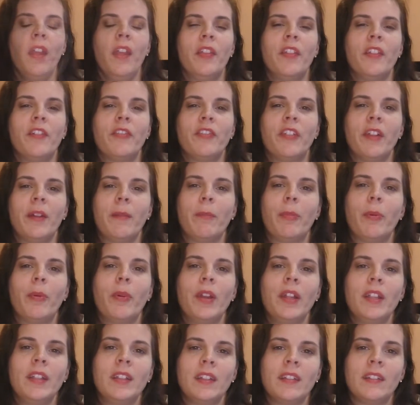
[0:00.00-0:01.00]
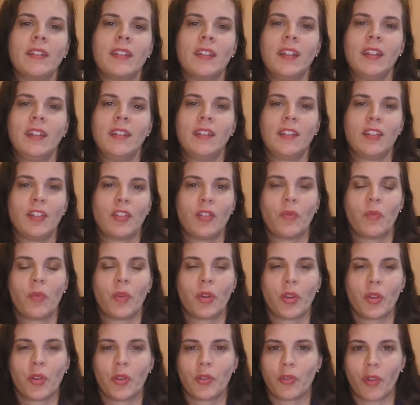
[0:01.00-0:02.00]
The flamboyant is considered
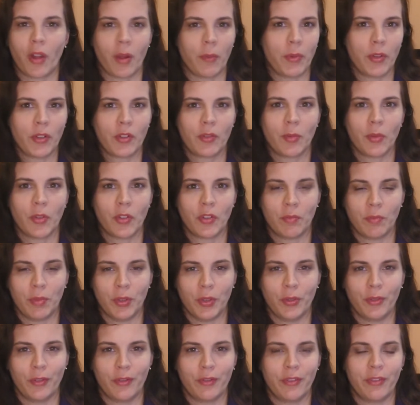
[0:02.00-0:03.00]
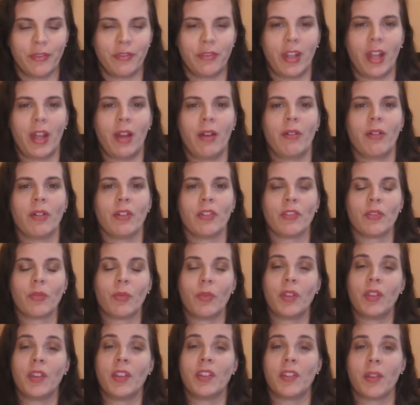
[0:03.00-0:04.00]
one of the tropics' most beautiful flowers,
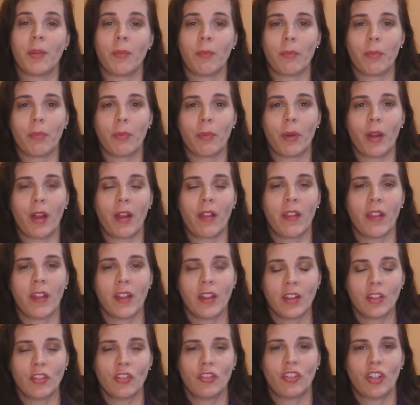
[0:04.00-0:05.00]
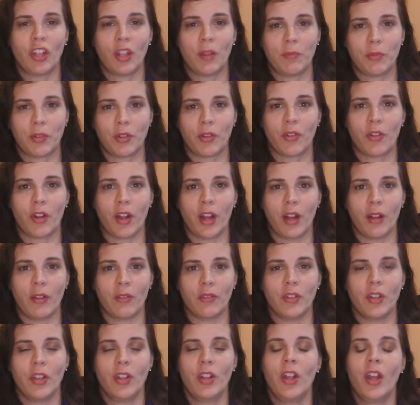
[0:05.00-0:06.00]
with its umbrella-shaped
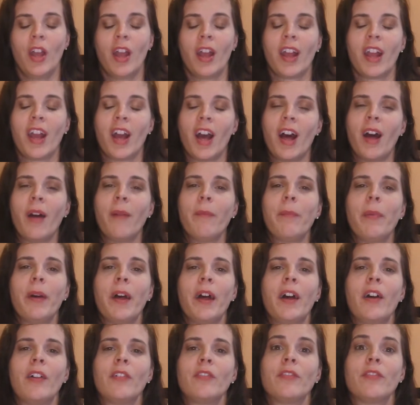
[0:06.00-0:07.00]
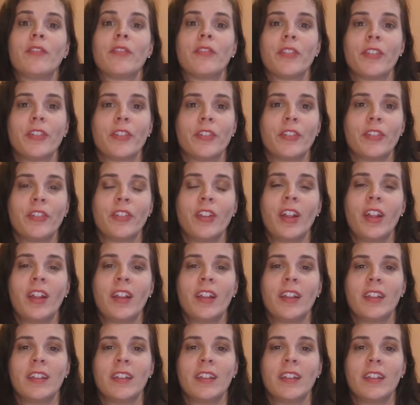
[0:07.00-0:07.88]
crown, compound fern